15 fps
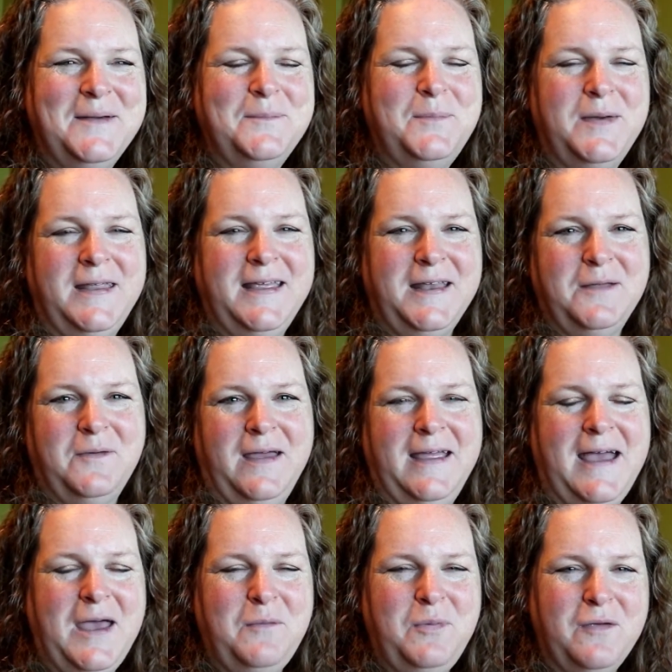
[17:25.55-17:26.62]
But anyway,
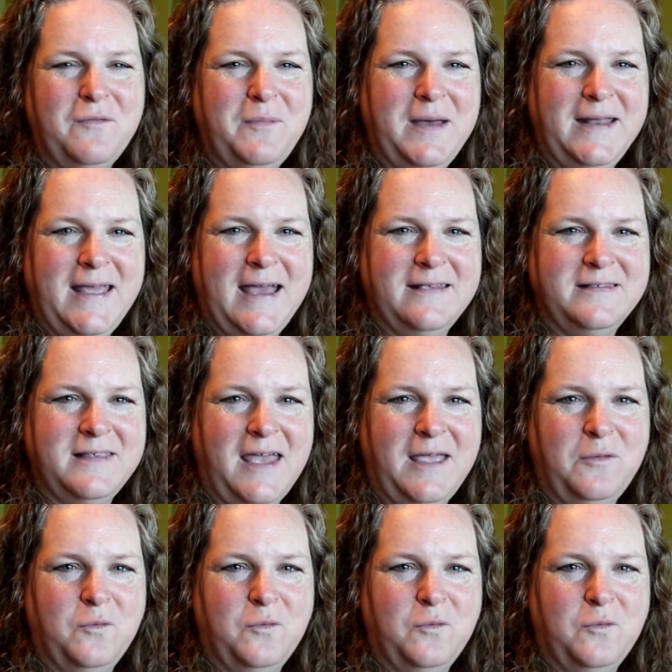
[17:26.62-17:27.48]
I hope everybody has a